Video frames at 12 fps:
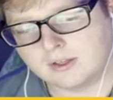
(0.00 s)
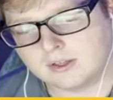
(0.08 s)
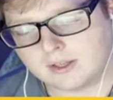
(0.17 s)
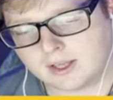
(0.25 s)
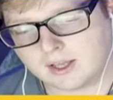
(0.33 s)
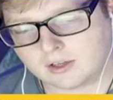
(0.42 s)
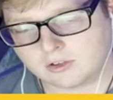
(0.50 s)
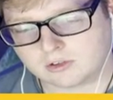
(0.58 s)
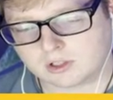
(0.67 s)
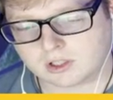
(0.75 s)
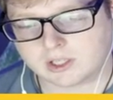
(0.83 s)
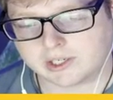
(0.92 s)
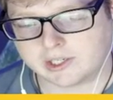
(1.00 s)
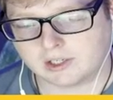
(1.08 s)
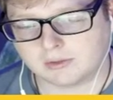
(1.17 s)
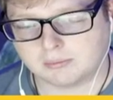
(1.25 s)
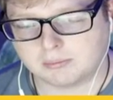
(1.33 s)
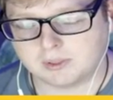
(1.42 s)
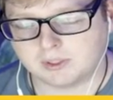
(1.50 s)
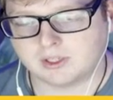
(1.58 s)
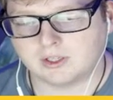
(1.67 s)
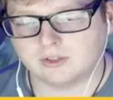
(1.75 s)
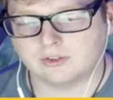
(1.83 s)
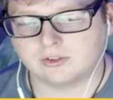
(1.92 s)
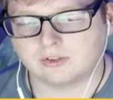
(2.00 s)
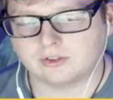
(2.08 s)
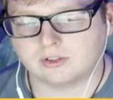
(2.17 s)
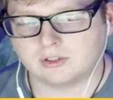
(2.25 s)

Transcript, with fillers: and just get that item, because